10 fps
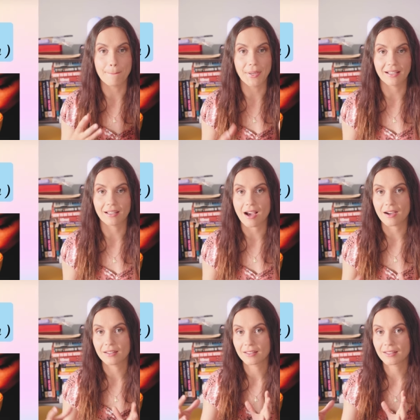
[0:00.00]

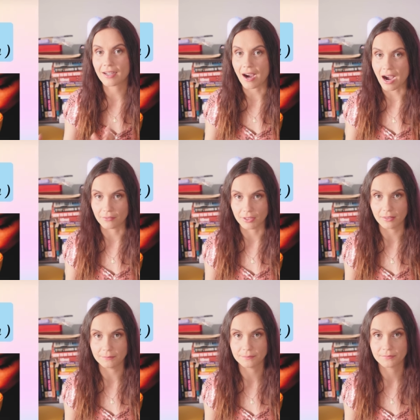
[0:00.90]
bela
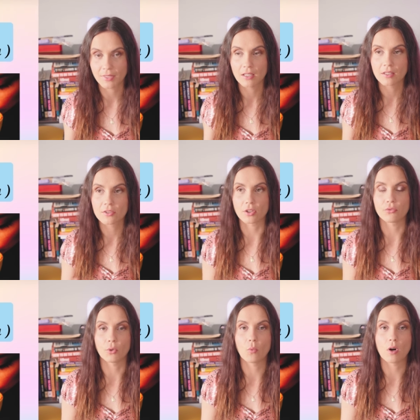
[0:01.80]
kava. So
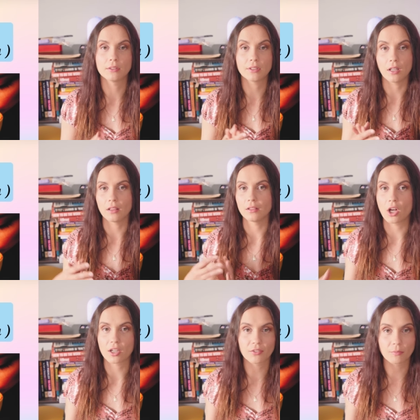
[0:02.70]
if you want a
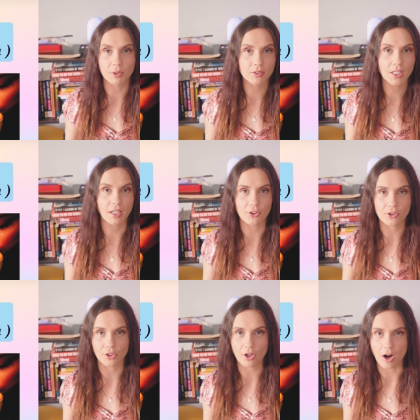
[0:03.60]
lot of milk in
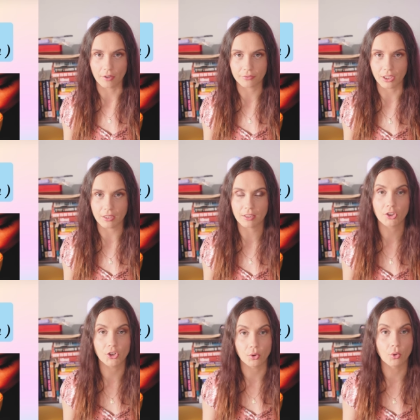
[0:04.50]
your coffee,
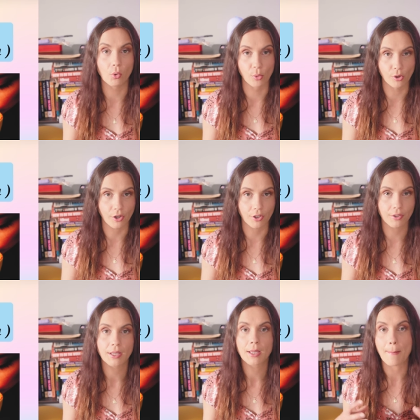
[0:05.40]
you
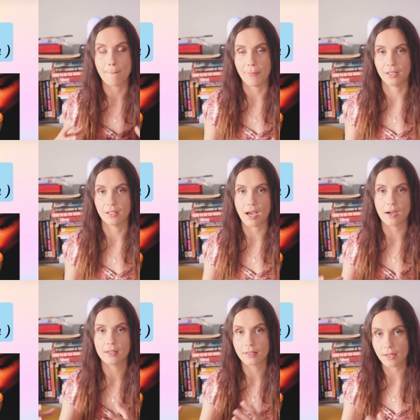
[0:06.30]
order
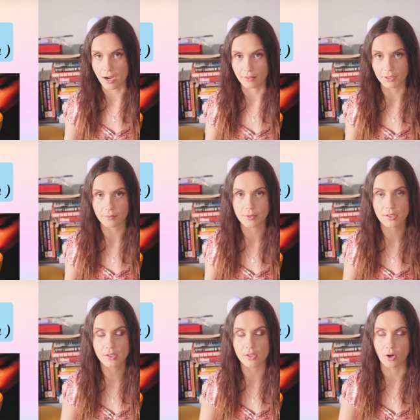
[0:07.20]
bela kava.
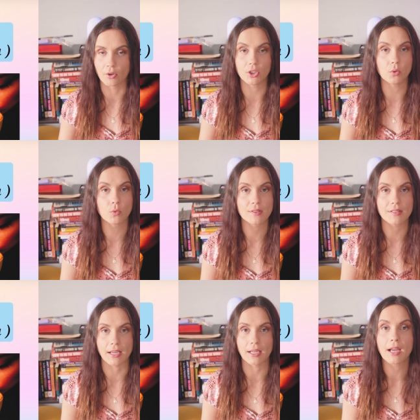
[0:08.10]
So you would
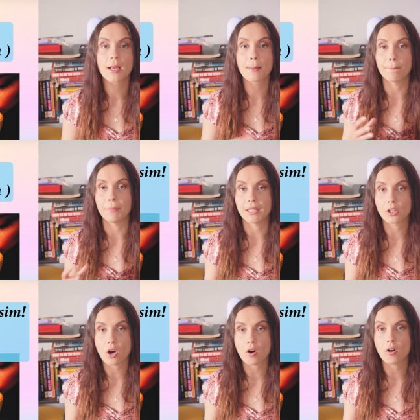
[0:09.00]
say
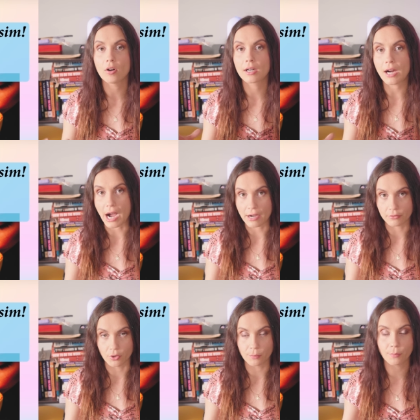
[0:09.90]
belo
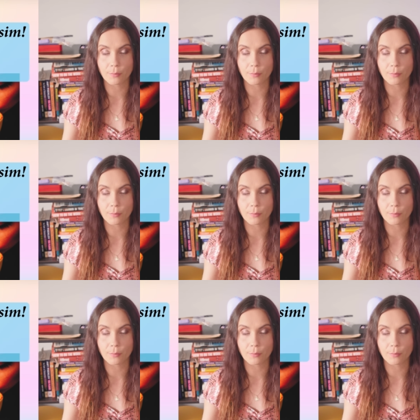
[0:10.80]
kavo,